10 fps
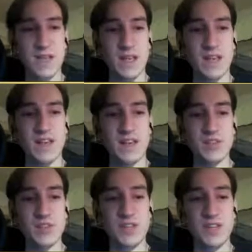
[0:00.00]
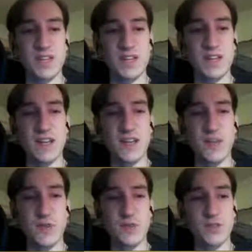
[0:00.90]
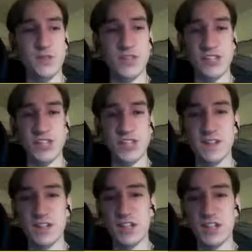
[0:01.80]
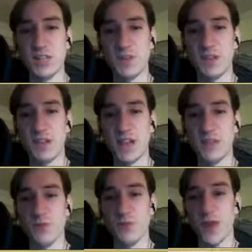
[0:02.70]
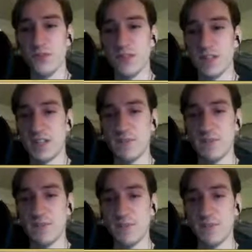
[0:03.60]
This was not the first version of Chalice and Chains, but it's the last one we have saved.